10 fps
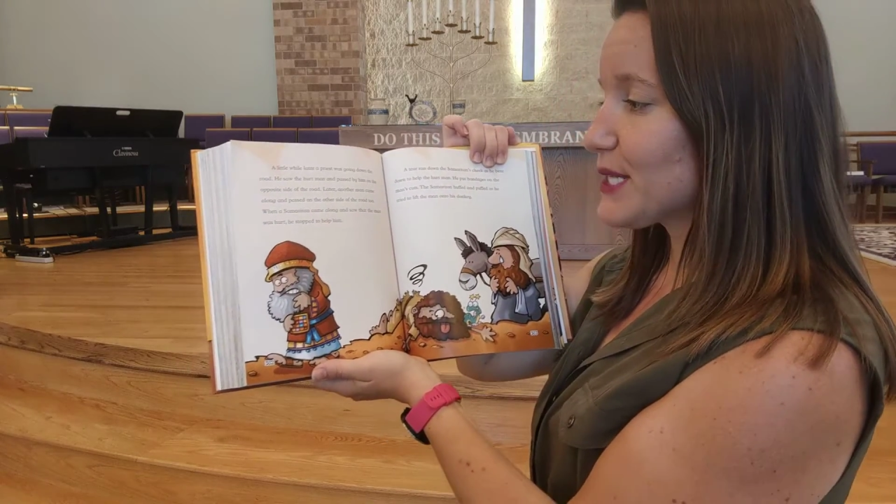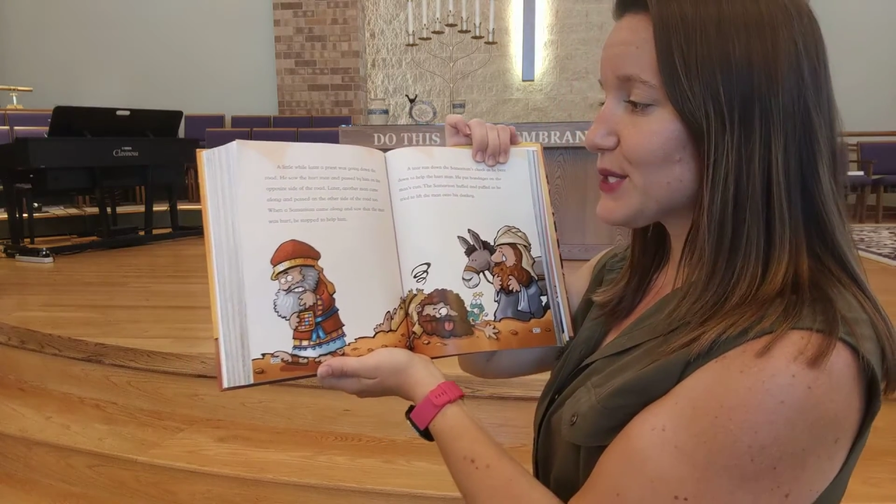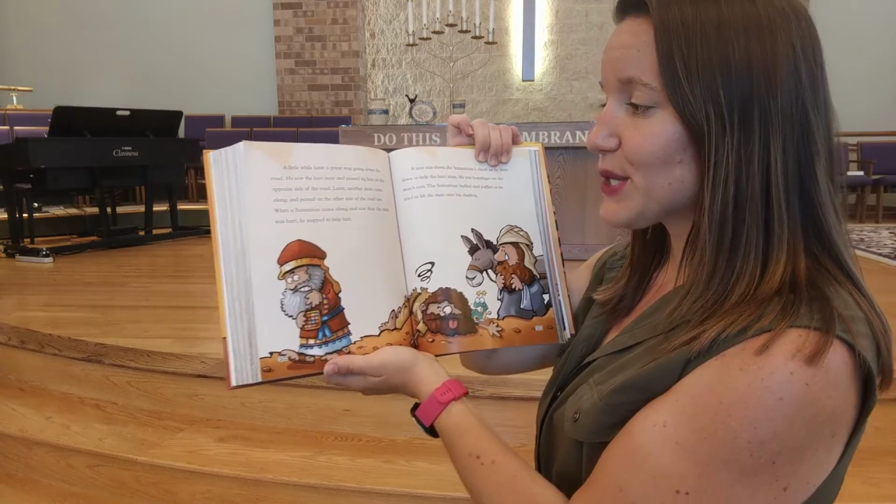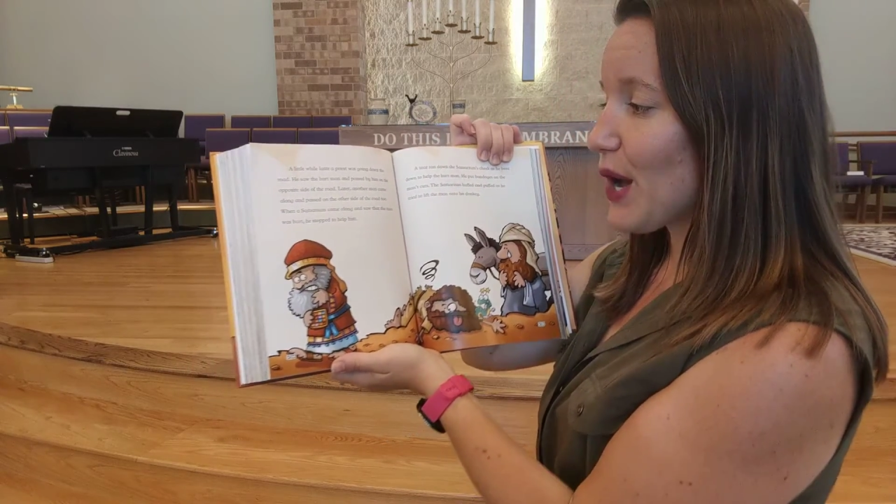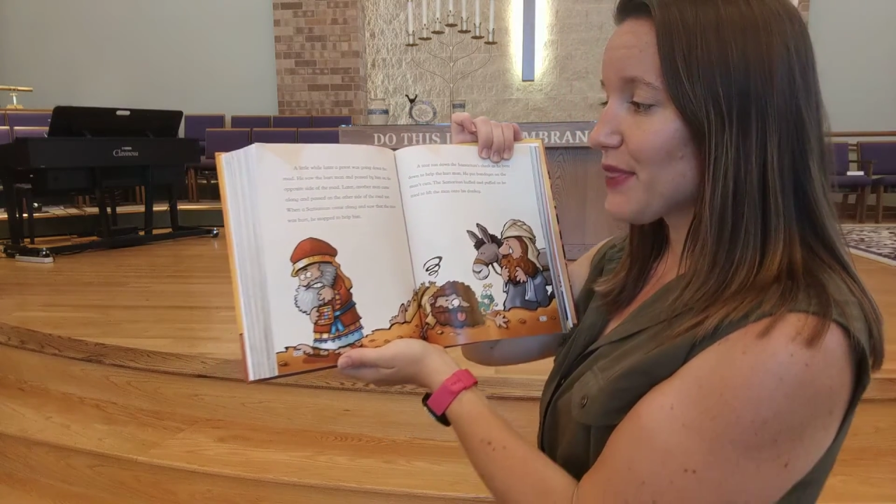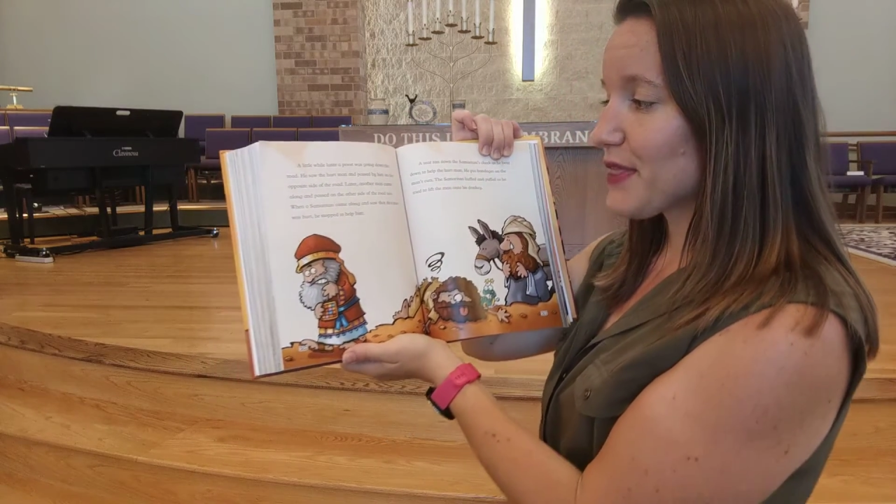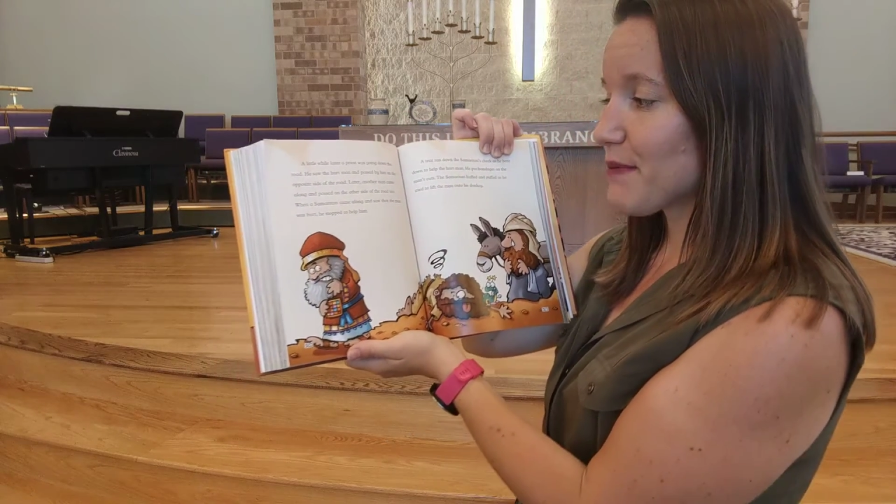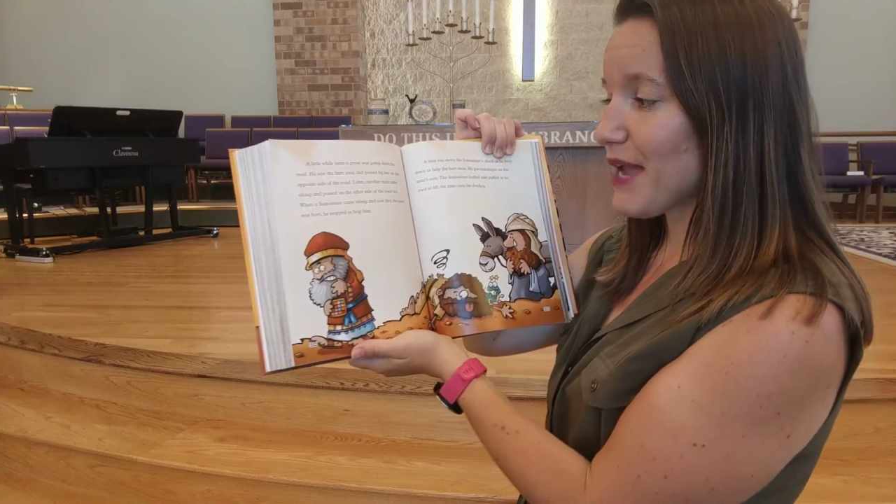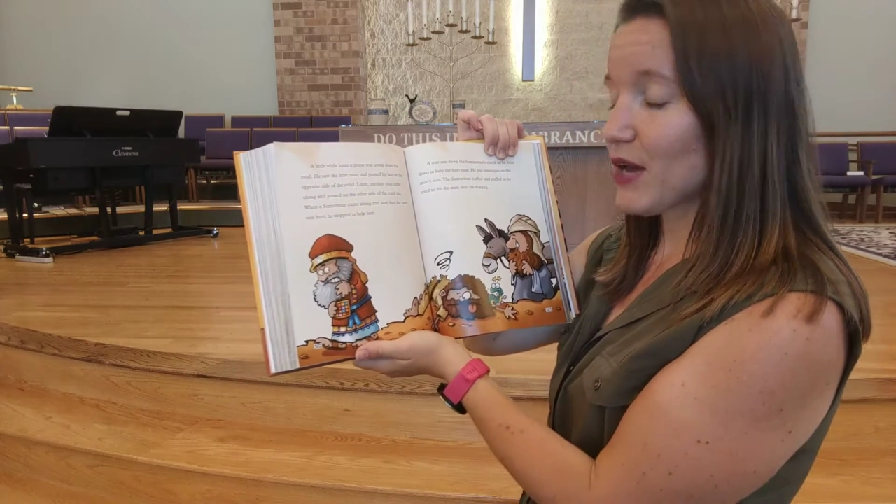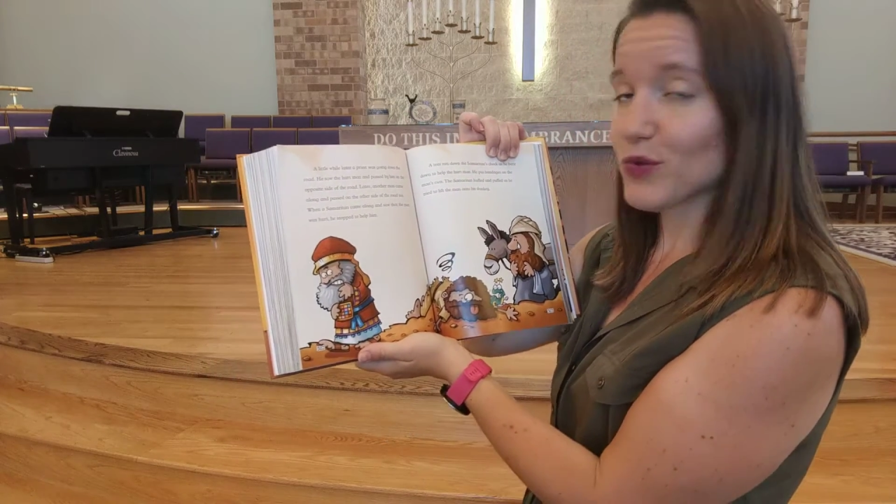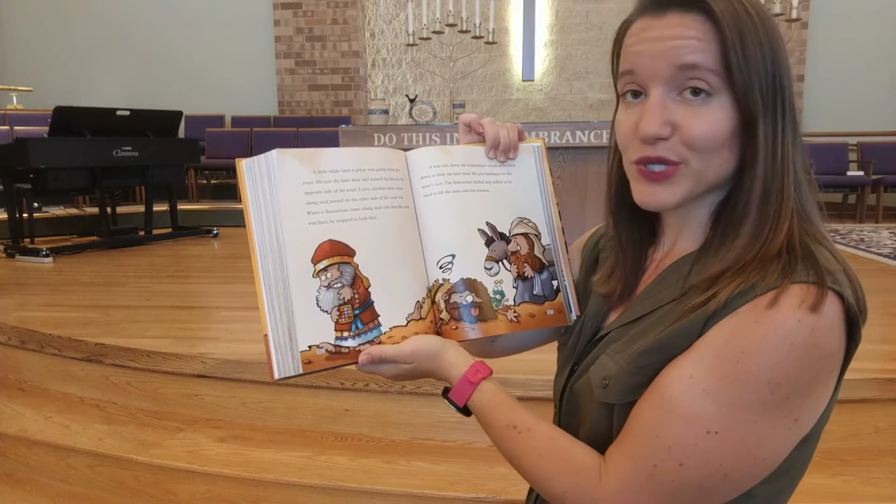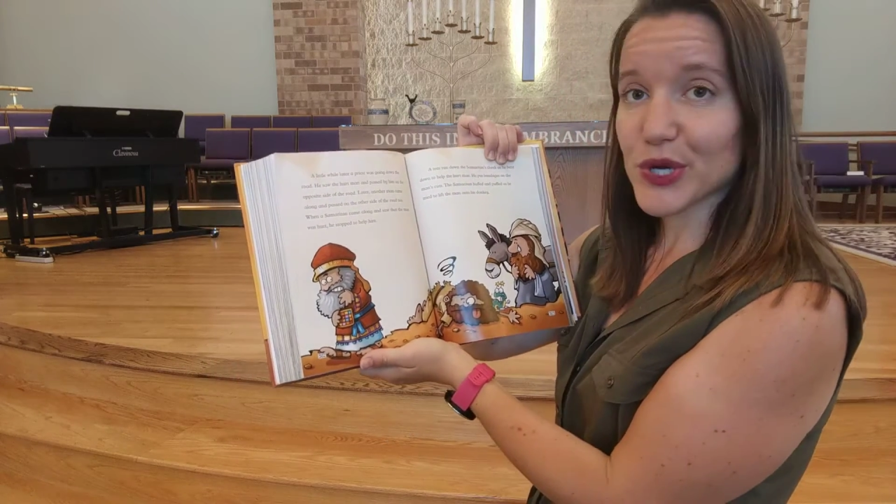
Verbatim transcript: and saw that the man was